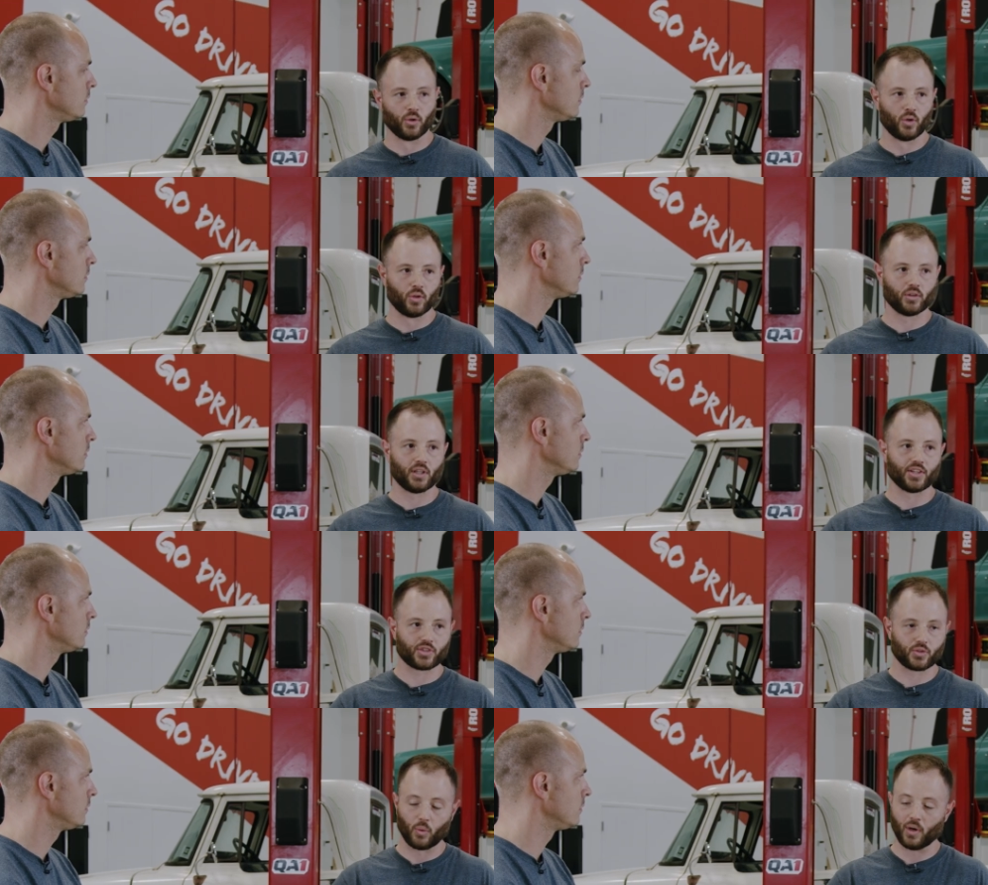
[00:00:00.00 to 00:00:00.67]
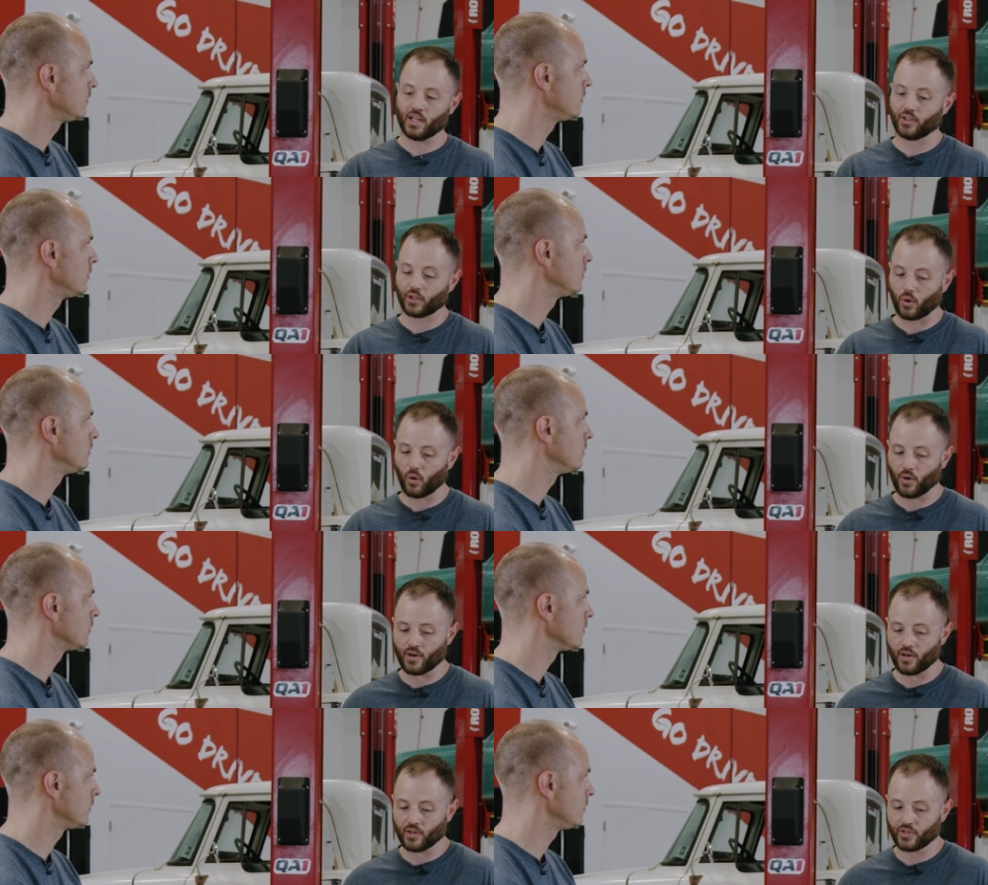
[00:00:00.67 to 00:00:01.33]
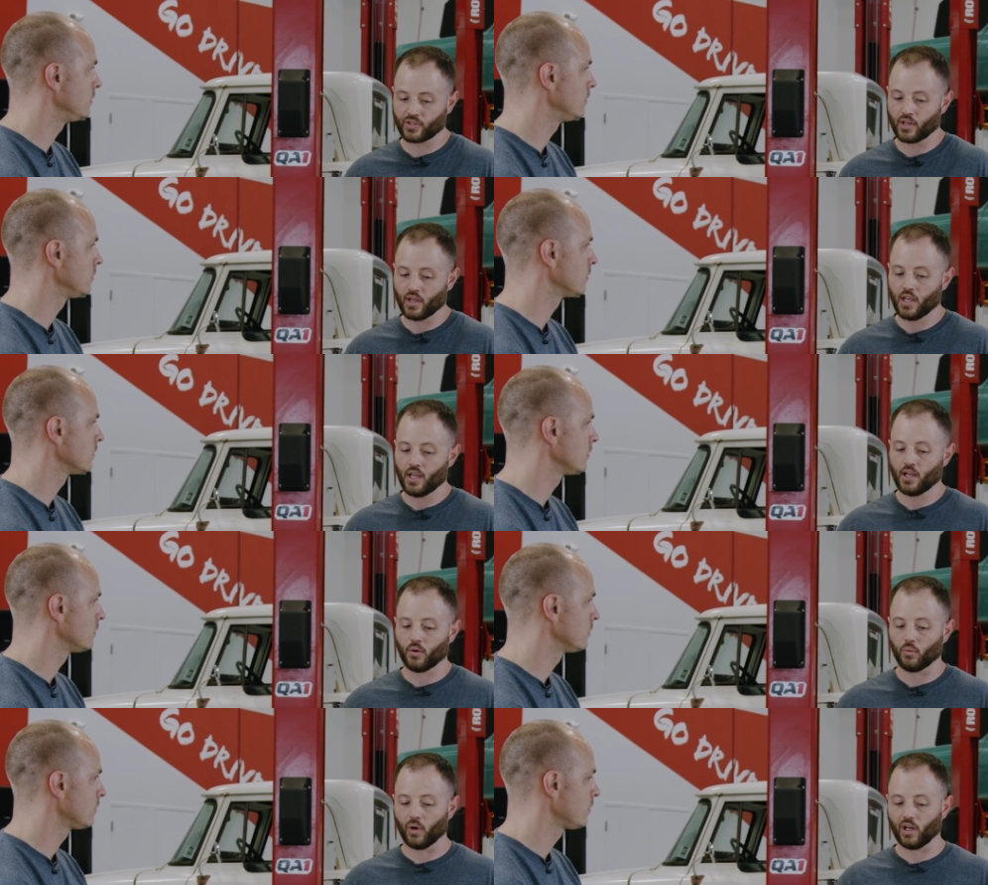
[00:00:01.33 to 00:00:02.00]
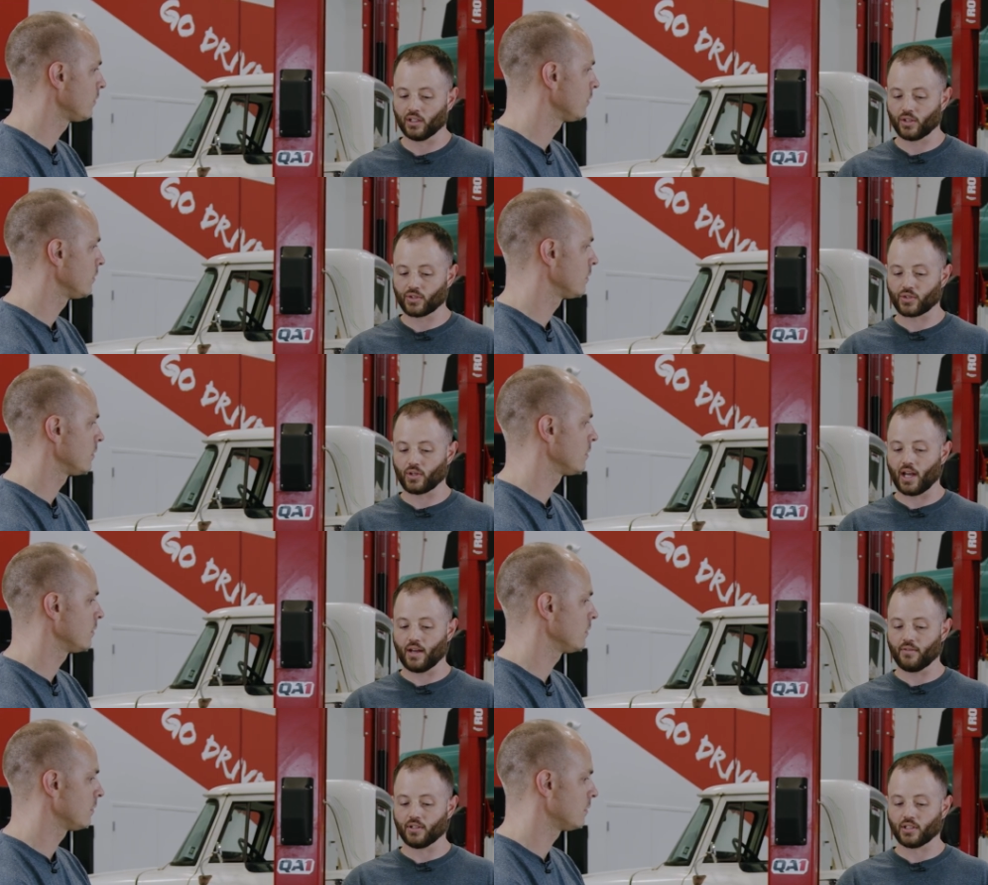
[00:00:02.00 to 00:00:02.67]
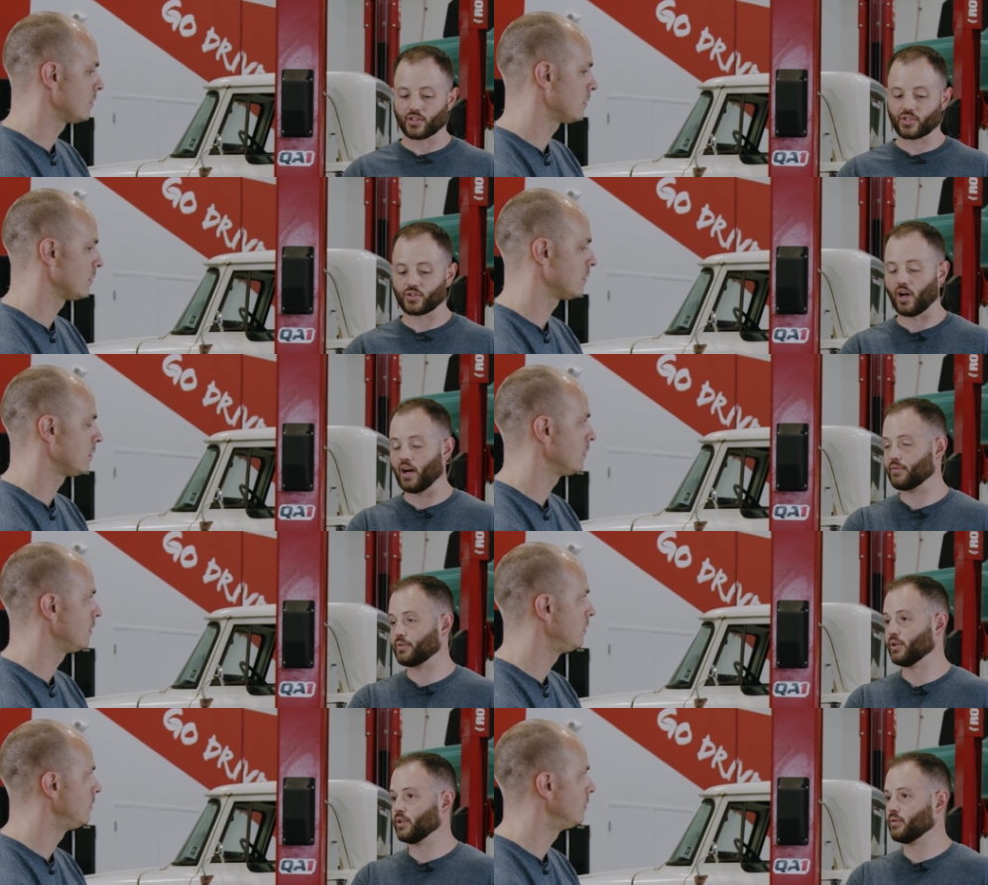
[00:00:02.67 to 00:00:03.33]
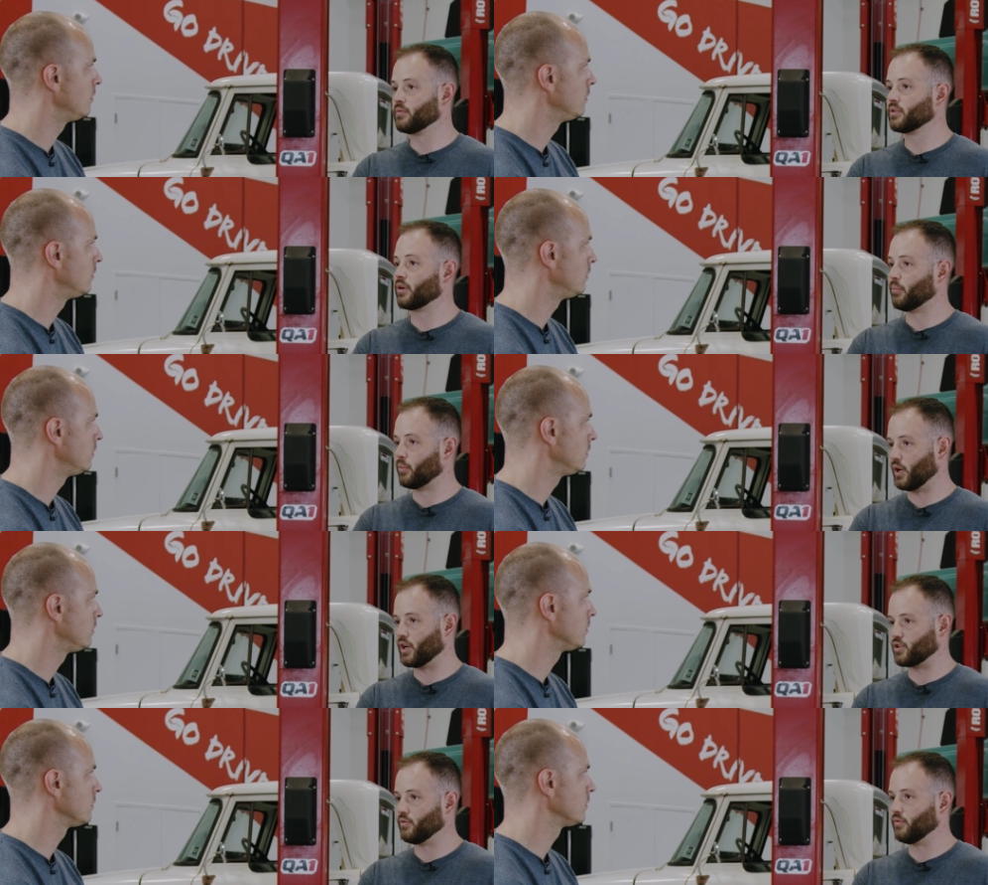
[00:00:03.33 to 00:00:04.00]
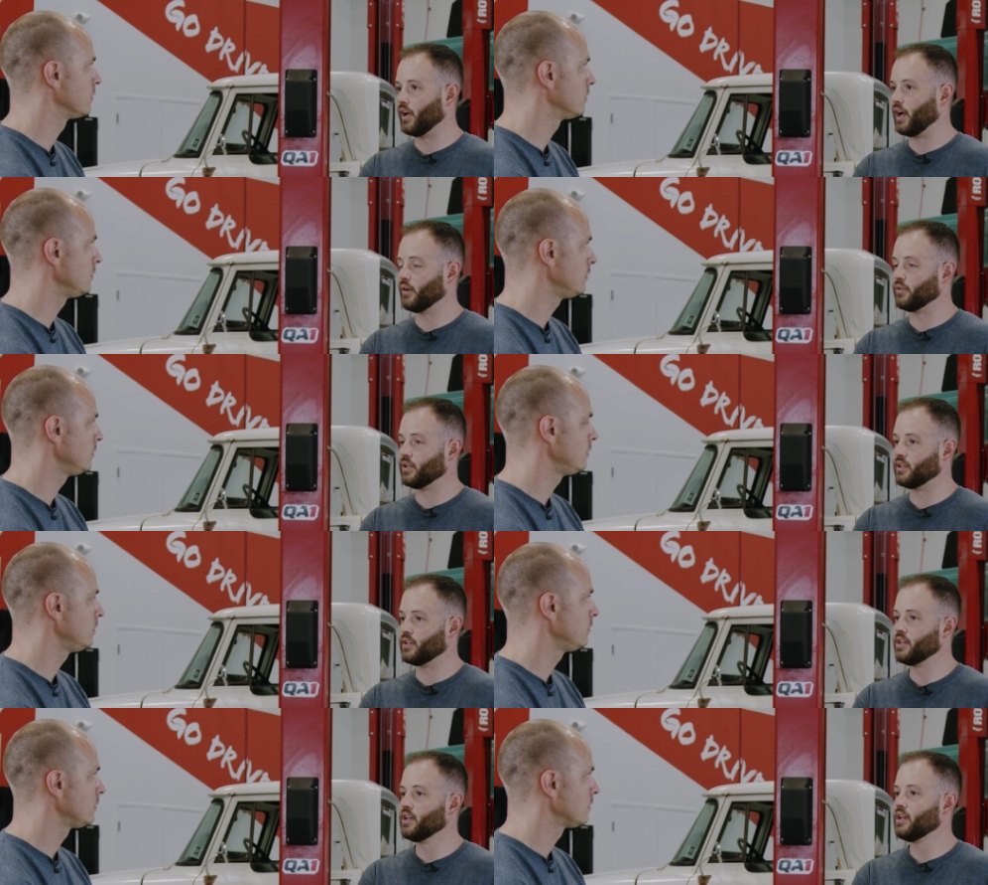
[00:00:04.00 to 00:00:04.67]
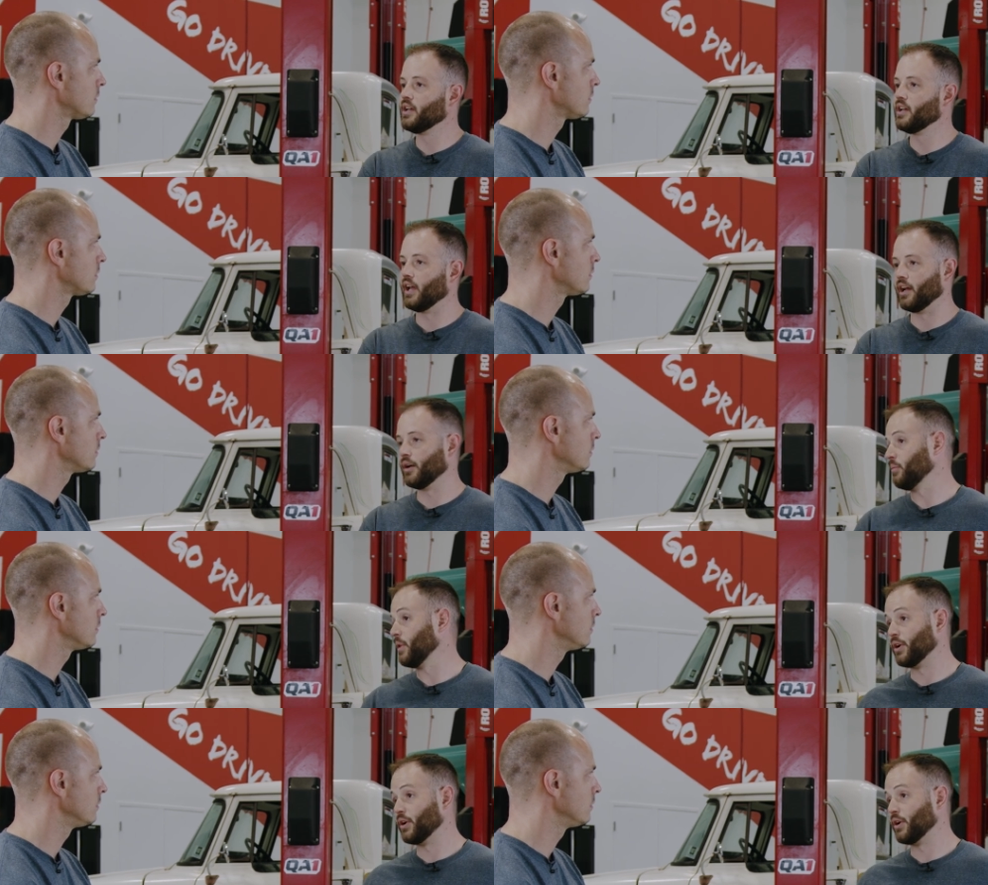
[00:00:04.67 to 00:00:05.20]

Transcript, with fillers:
Speaker 1: roll, less sway in the corners, while also having a softer compression valving and a